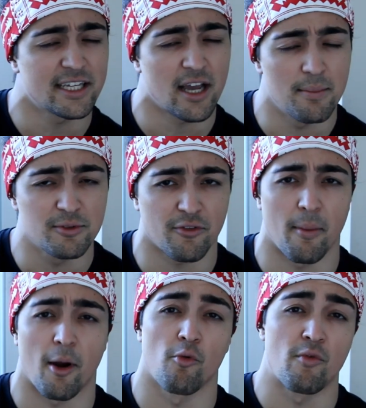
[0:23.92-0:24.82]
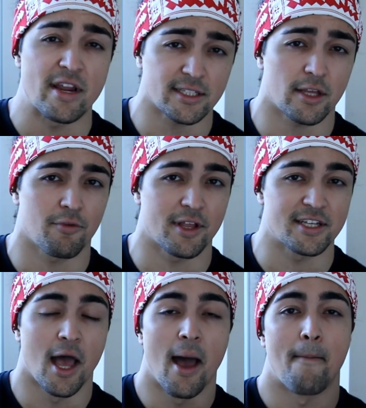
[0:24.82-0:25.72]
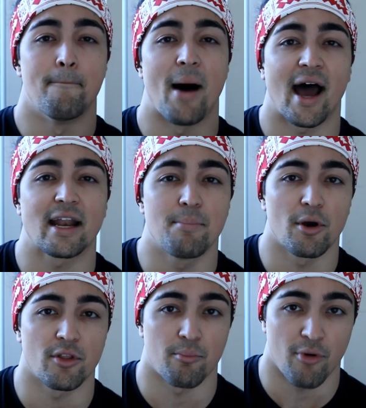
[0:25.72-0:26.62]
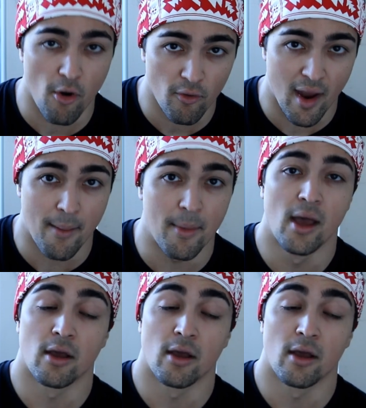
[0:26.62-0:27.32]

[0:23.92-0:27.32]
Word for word: comes from our recently released bodybuilding program